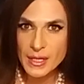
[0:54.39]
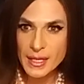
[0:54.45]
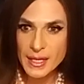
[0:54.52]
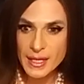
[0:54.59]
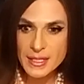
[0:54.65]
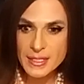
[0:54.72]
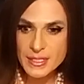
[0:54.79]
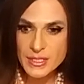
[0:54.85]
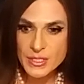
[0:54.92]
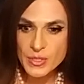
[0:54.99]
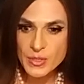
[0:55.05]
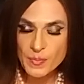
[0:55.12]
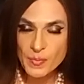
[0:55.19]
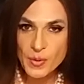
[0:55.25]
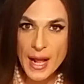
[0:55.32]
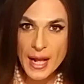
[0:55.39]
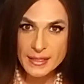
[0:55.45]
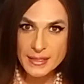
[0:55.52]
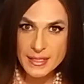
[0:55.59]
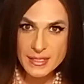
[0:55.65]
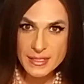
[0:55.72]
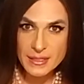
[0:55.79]
is to
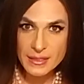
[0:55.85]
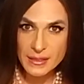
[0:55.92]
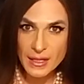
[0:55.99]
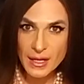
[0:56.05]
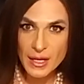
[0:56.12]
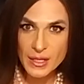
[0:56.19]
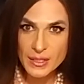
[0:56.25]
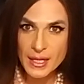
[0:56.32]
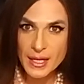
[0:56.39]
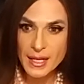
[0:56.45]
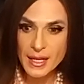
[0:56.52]
practice a lot